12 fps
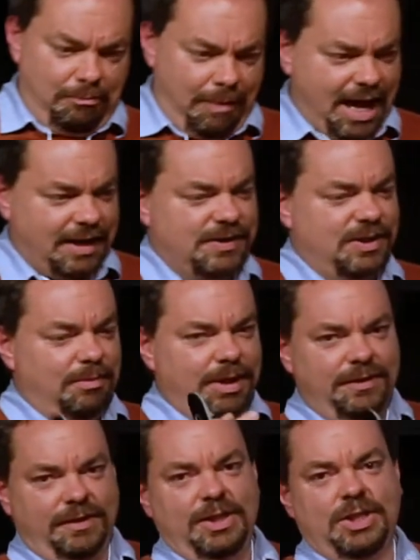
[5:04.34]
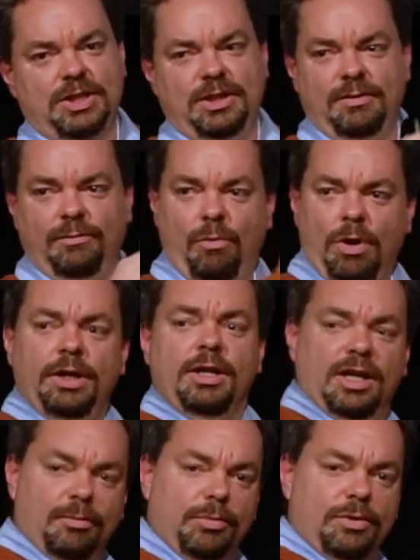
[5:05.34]
maximization of one
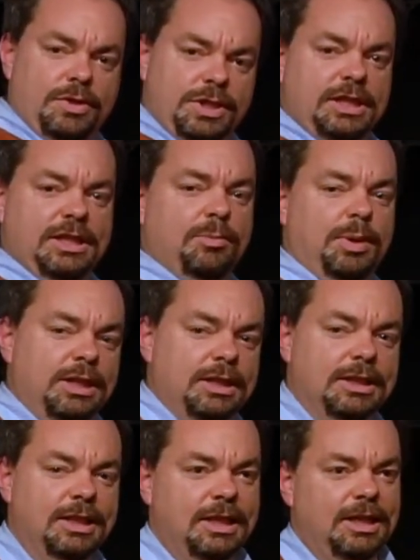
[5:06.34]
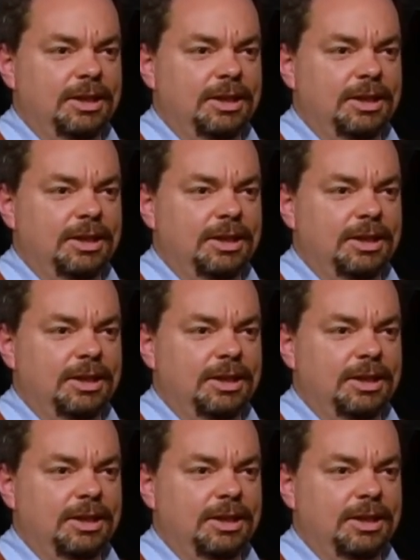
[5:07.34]
number, GDP,